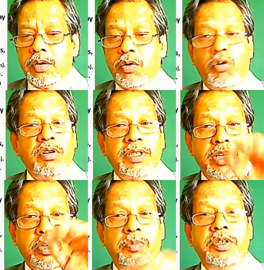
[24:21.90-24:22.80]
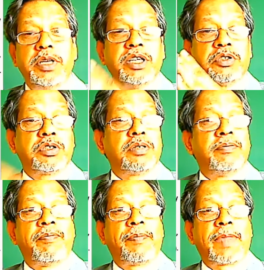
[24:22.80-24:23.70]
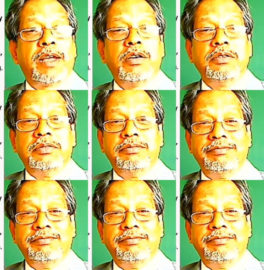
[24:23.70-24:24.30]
Or there could be ditch, hole.